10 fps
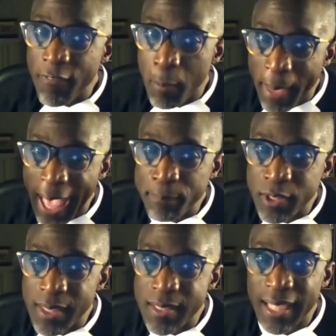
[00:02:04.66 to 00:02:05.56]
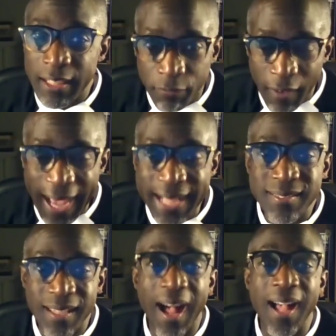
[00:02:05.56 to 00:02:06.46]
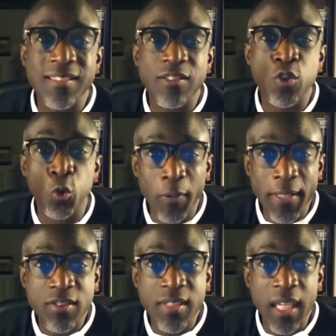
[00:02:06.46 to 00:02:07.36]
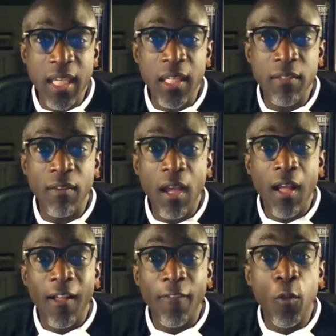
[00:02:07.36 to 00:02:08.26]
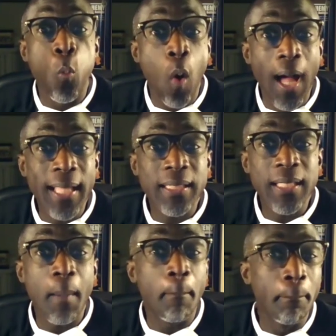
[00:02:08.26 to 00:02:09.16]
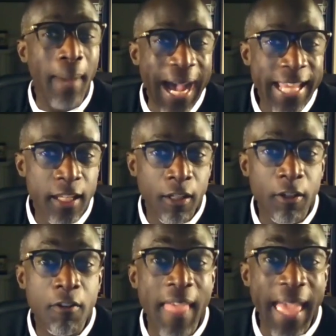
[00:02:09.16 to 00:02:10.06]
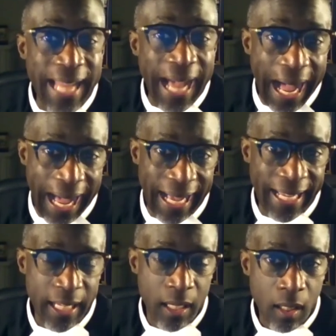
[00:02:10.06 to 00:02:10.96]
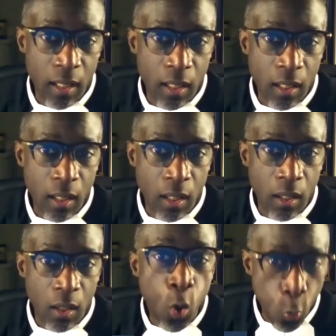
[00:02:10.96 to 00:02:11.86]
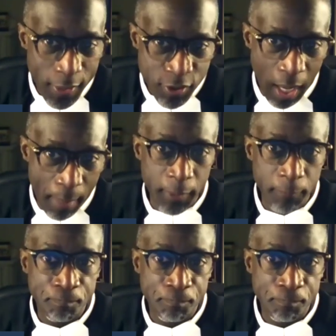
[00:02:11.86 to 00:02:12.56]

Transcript: the Baptist invites us to receive the one mightier than I who is coming.